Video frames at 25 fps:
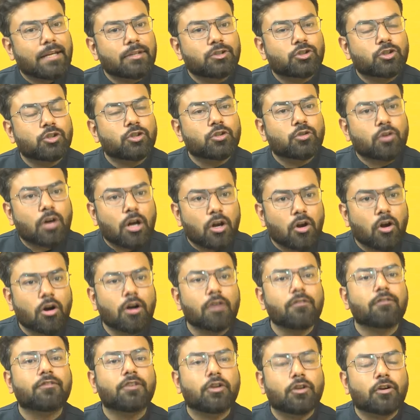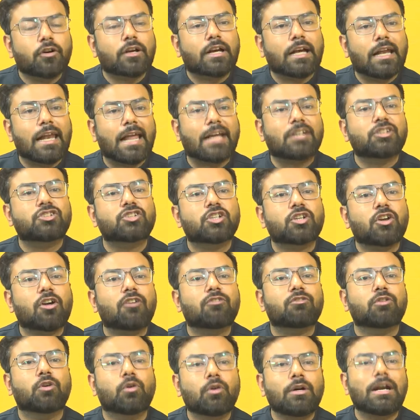you a lot of, you know, collection
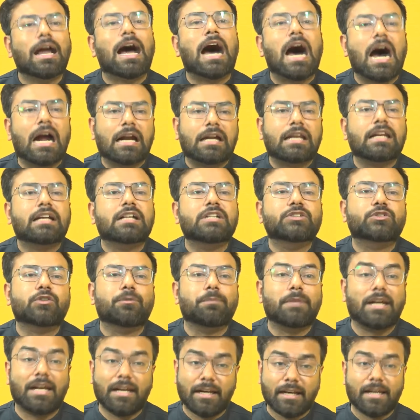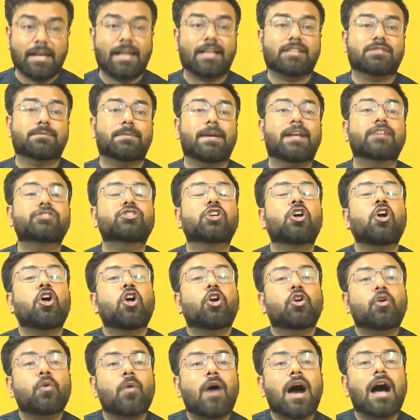of good articles from the Indian Express
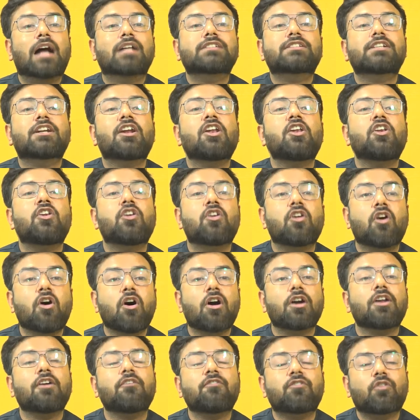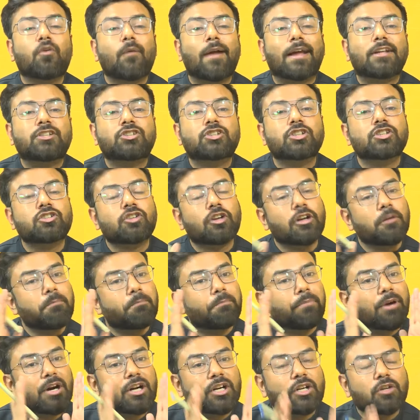to answer a lot of questions on a
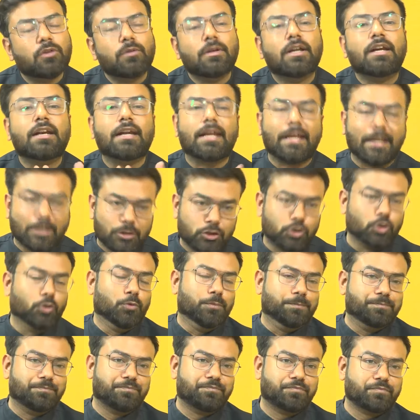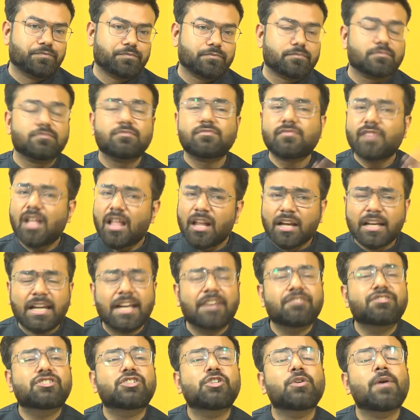particular issue,
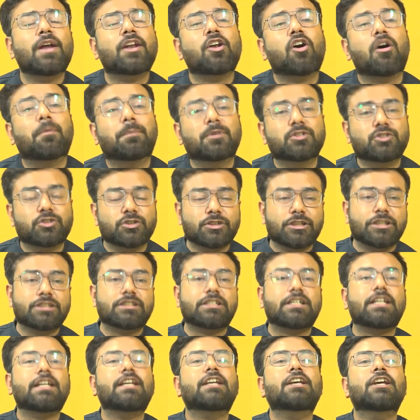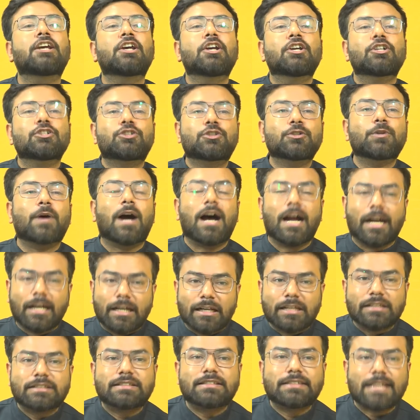gives you an opportunity to
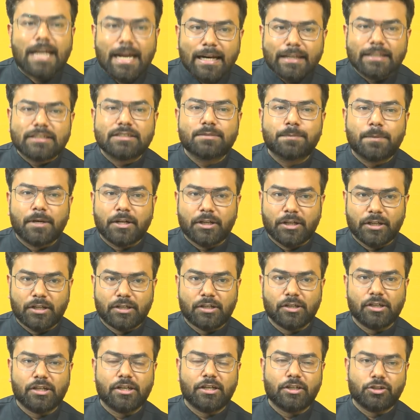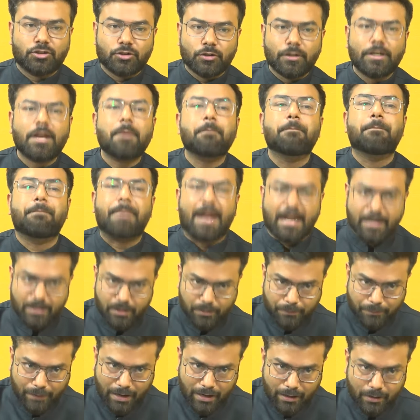understand this particular issue in a better
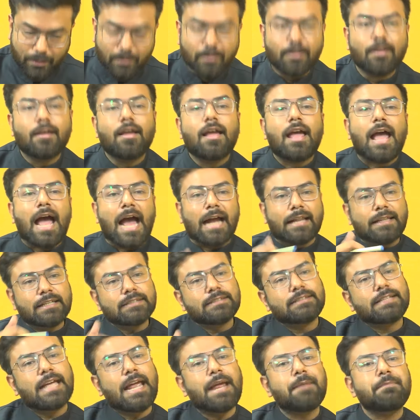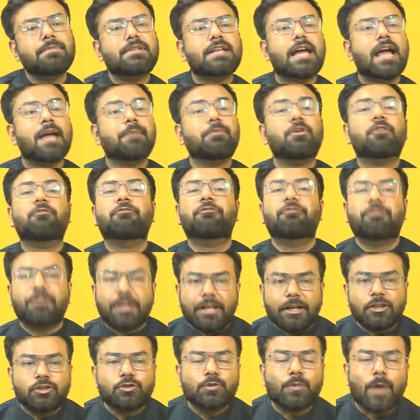manner. At the same time, you're
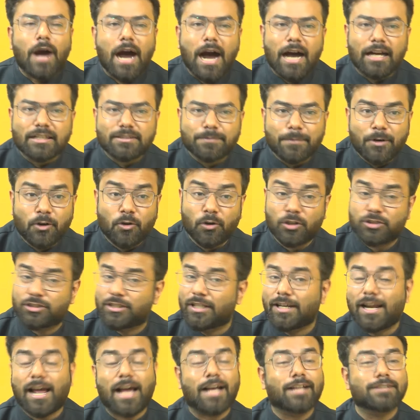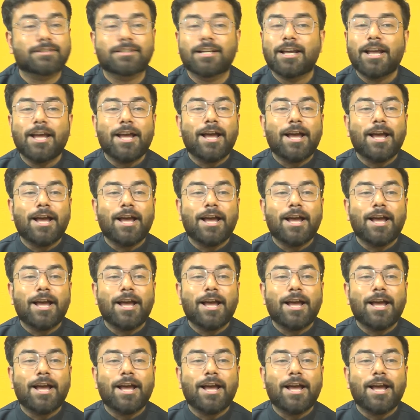free to ask me questions as